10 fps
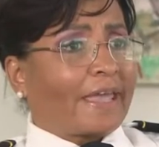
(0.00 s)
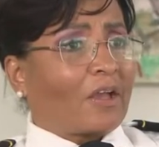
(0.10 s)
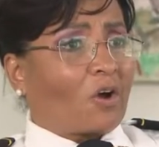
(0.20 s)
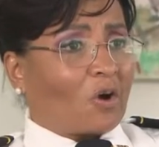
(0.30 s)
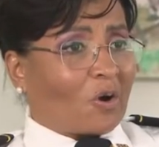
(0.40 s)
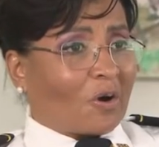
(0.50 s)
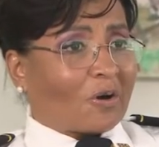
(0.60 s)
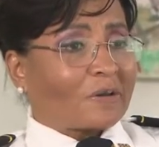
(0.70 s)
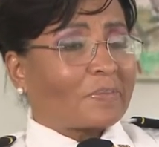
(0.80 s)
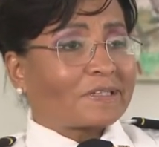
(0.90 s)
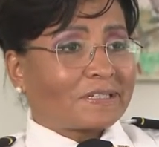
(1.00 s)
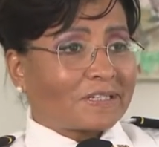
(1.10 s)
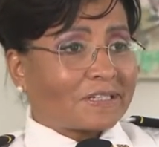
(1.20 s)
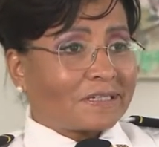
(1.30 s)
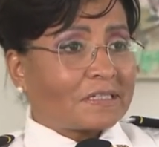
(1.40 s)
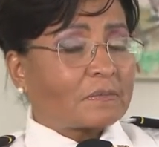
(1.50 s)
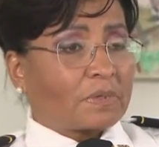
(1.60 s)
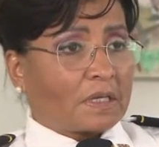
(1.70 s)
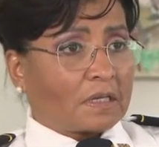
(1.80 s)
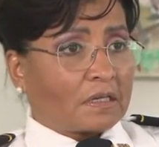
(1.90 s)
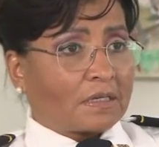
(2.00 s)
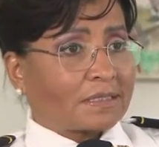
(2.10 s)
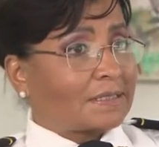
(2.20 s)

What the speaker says: a hard position to be in.